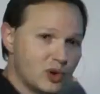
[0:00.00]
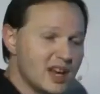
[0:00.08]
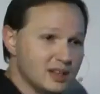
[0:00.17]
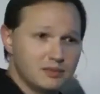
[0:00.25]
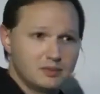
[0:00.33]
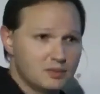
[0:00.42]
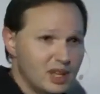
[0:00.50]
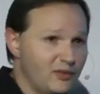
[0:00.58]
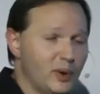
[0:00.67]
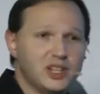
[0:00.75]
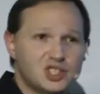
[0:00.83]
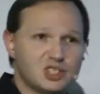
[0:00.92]
Great.
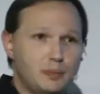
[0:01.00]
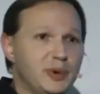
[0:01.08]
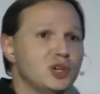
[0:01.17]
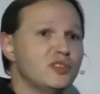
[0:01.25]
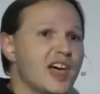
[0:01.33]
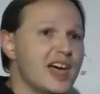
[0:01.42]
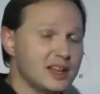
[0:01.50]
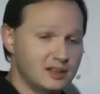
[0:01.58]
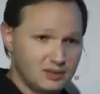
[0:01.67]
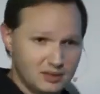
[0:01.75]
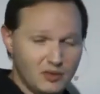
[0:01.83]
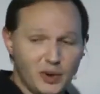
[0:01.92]
If we can just build
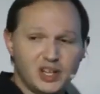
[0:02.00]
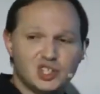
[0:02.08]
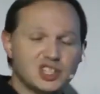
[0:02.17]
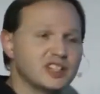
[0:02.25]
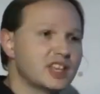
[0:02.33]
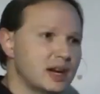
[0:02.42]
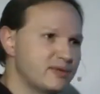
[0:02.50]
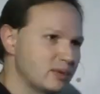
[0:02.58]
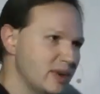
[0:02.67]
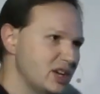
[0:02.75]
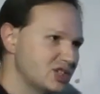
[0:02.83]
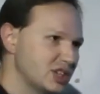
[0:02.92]
that, if we can just get that
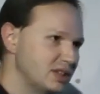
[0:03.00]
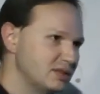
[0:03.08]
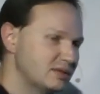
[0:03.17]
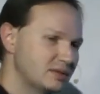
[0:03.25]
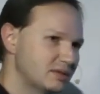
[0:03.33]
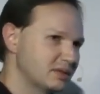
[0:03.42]
information,